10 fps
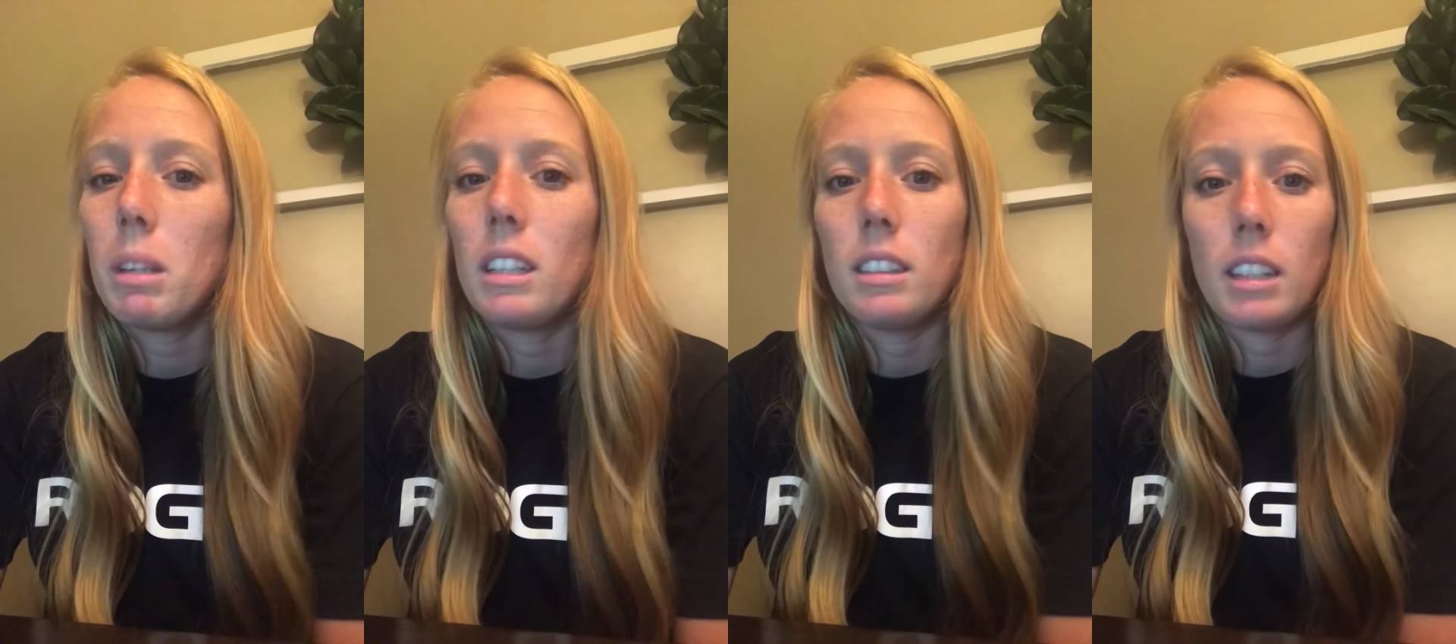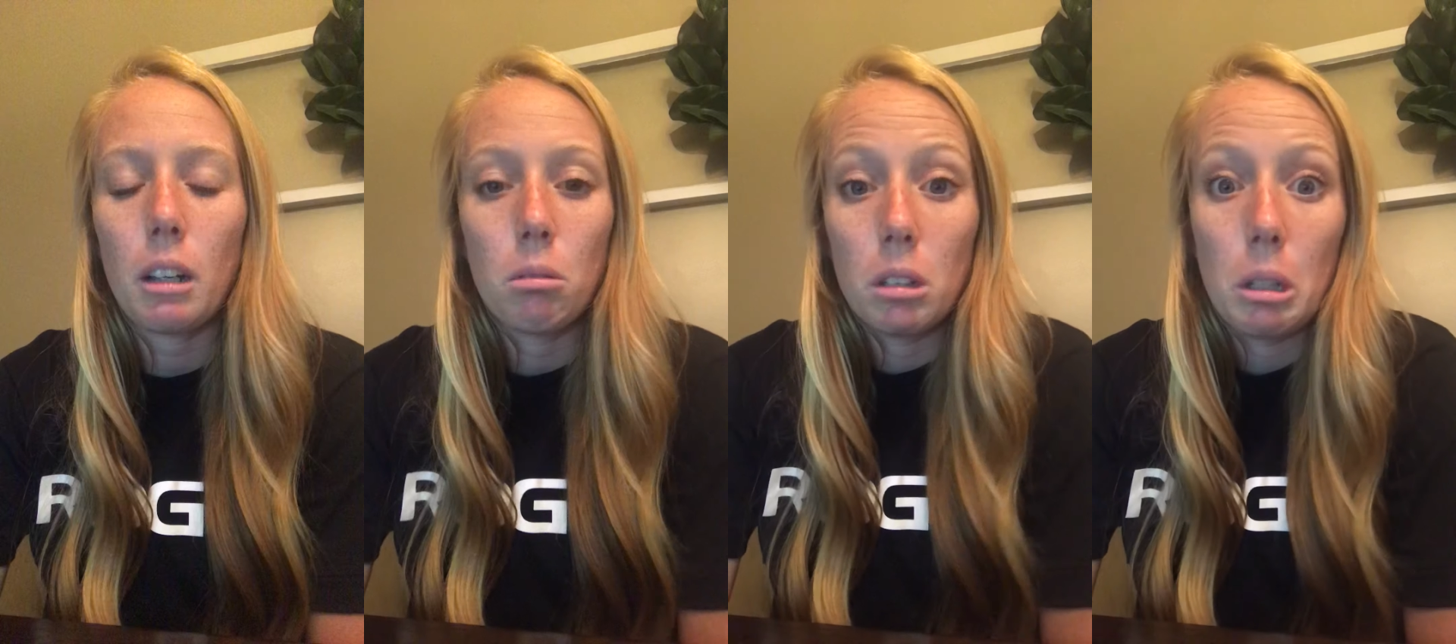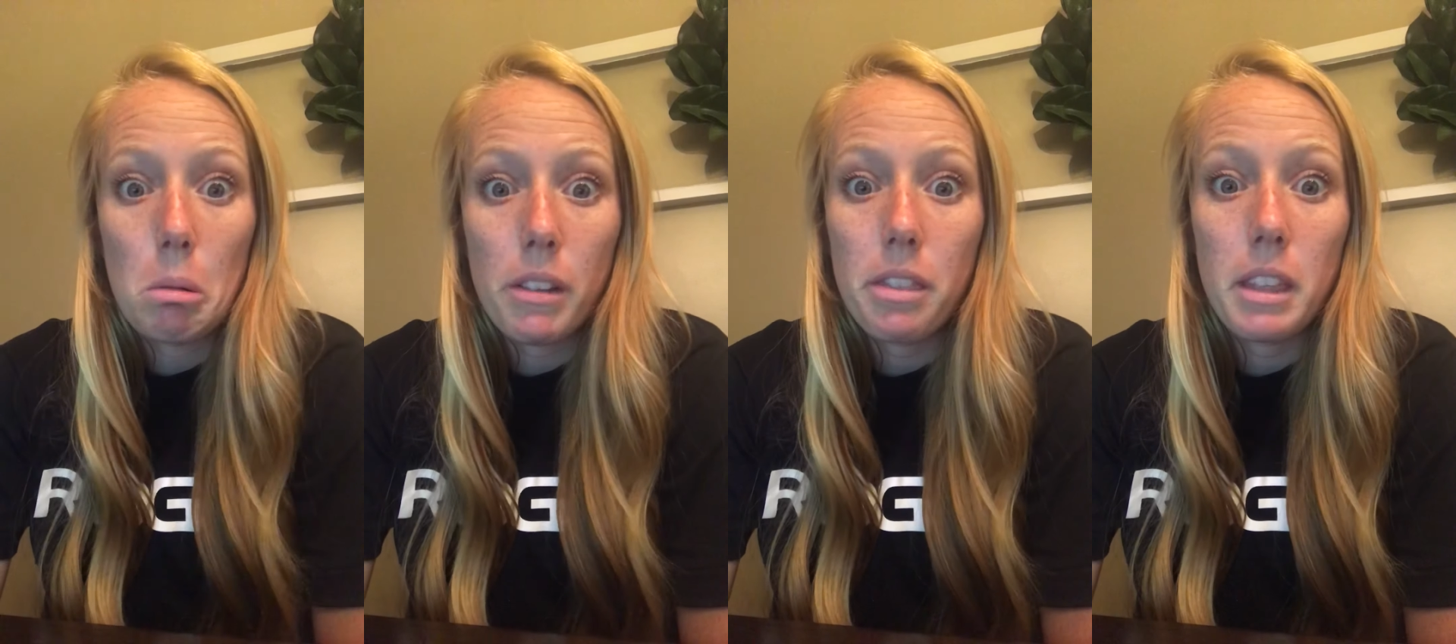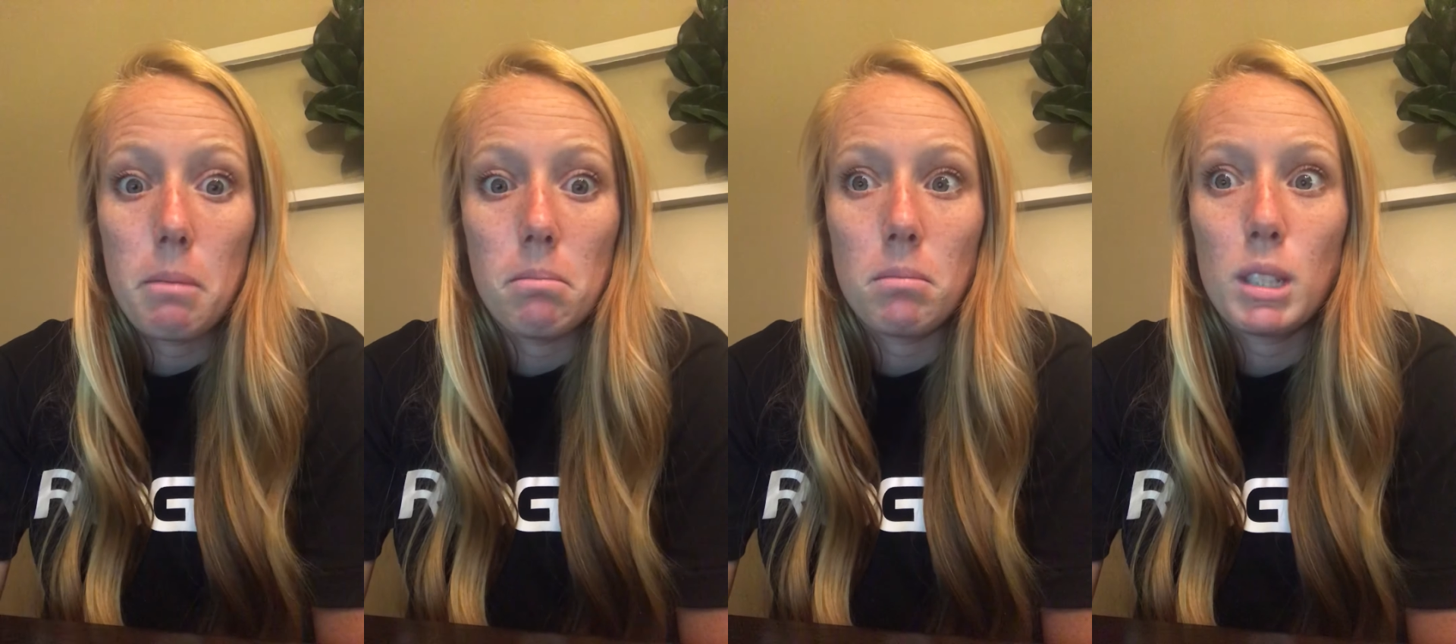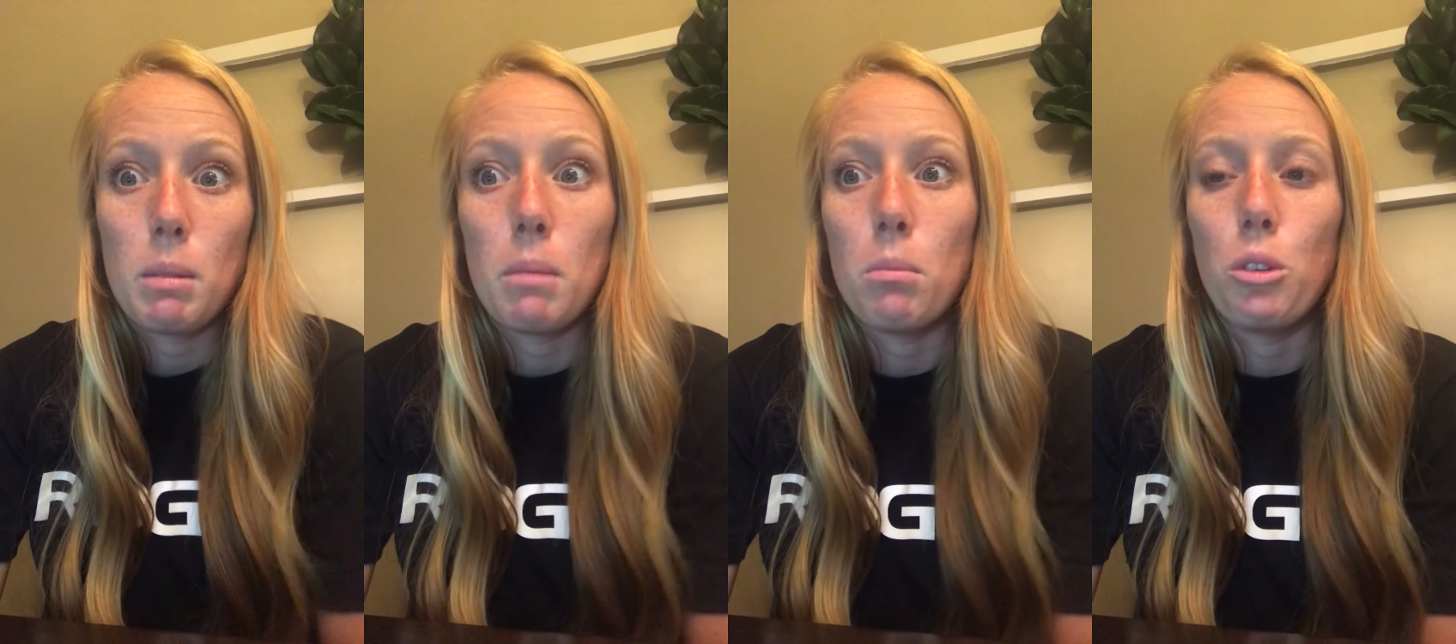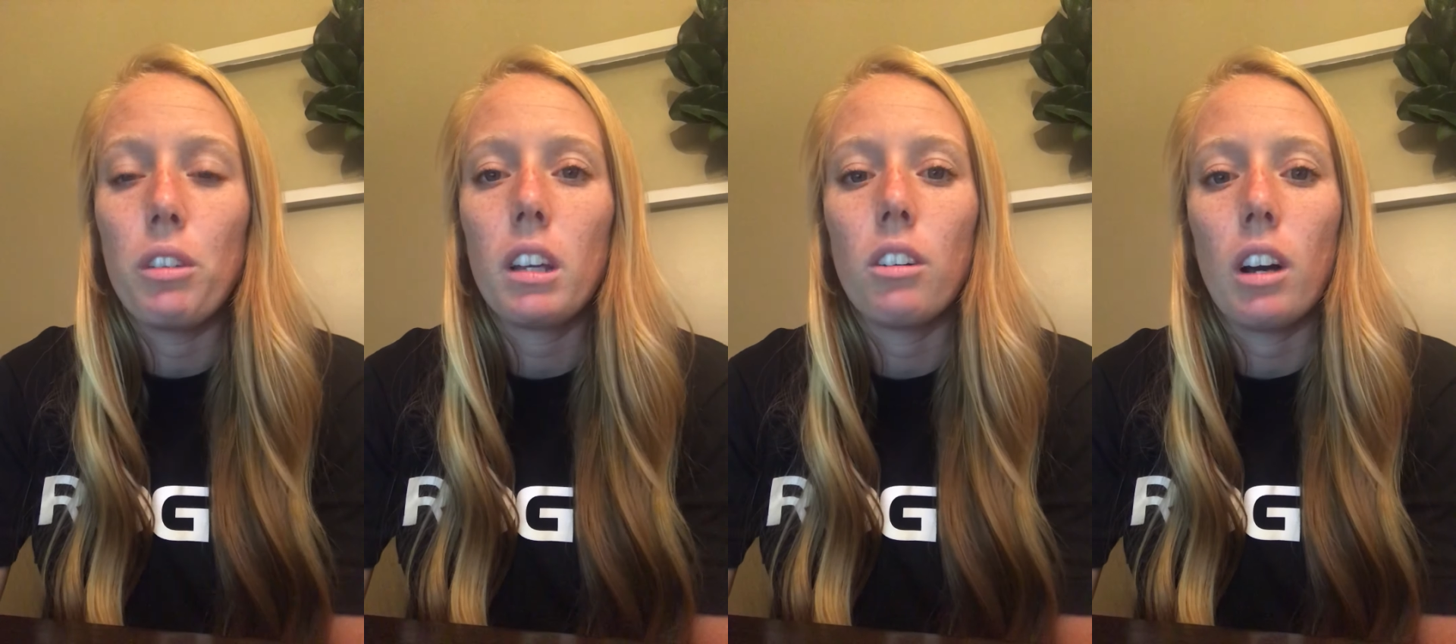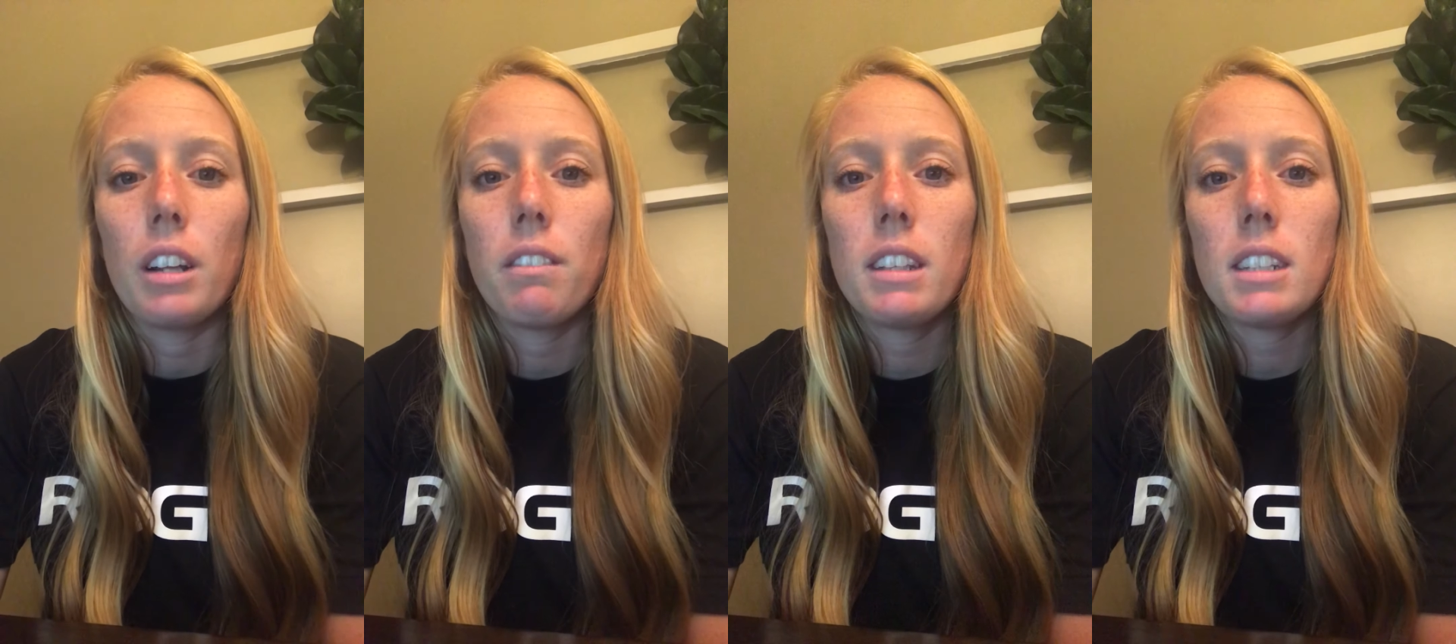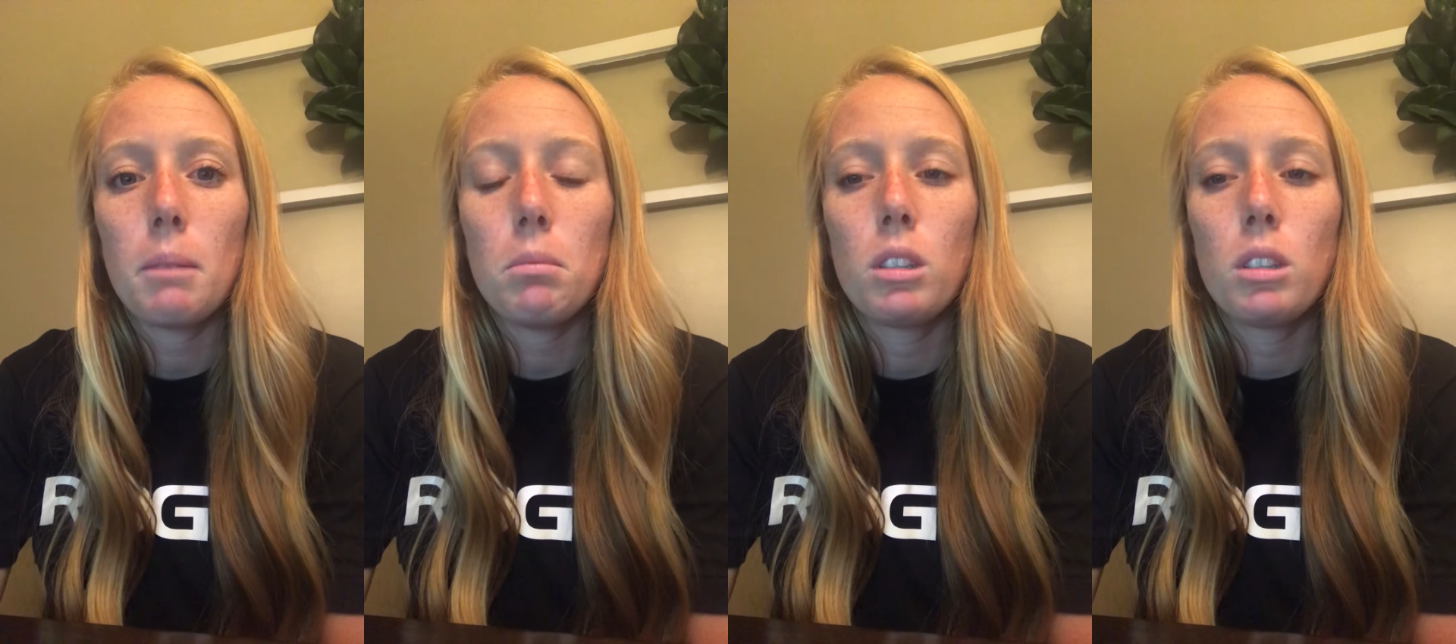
because I really want them to be moving a lot of the time.